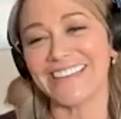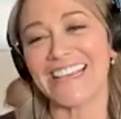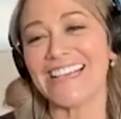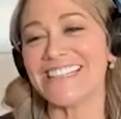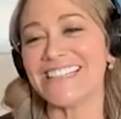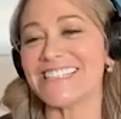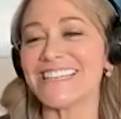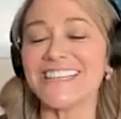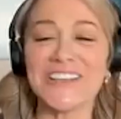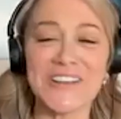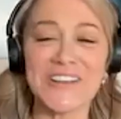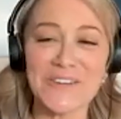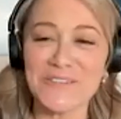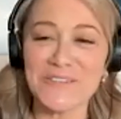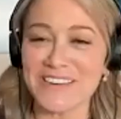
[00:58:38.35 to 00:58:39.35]
He's just,
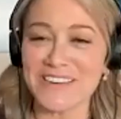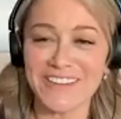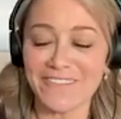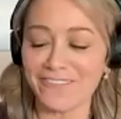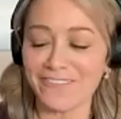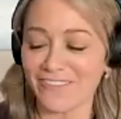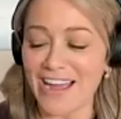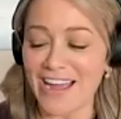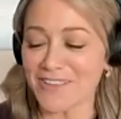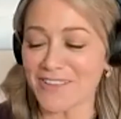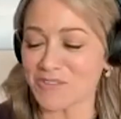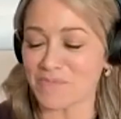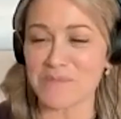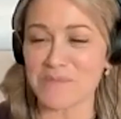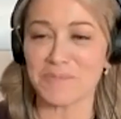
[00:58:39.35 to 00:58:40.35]
when you find
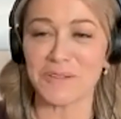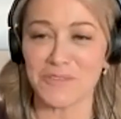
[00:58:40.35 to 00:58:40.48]
those people